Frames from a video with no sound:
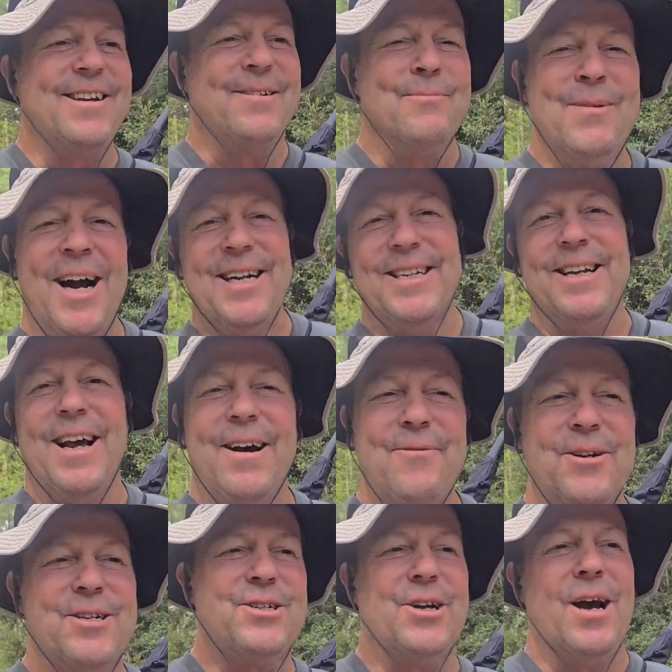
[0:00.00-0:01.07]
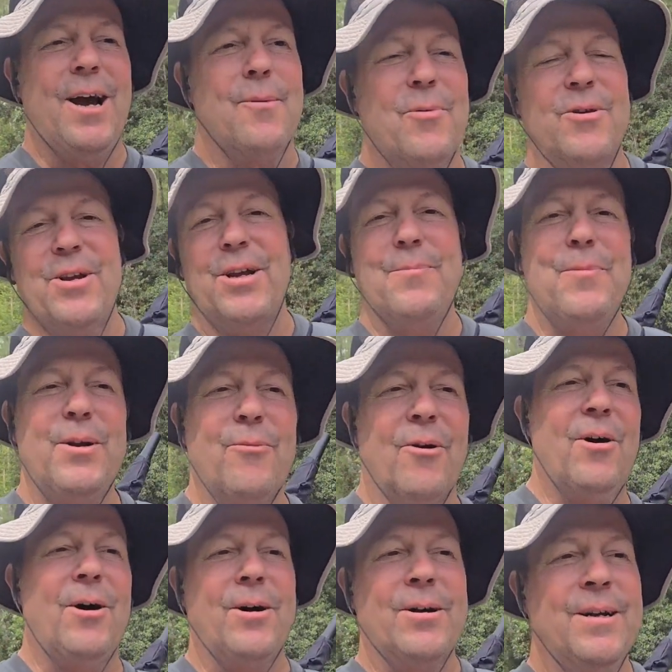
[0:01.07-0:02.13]
imagine having a job where you can be
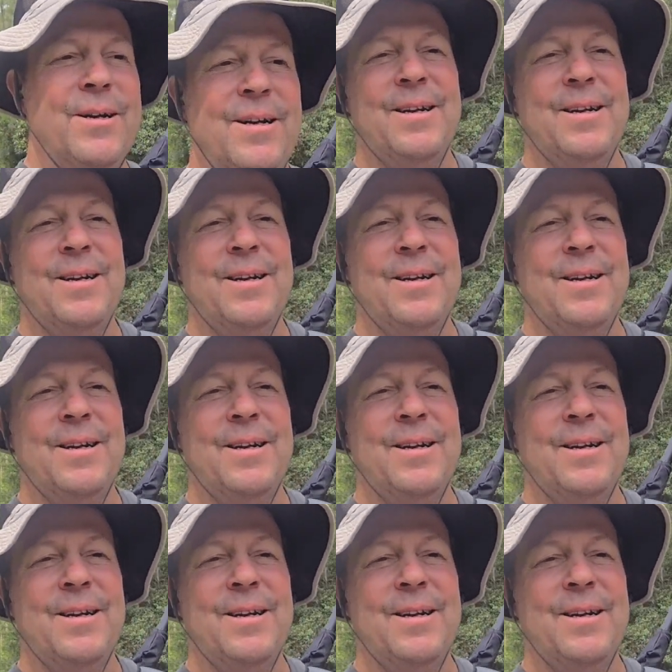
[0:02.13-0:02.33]
wrong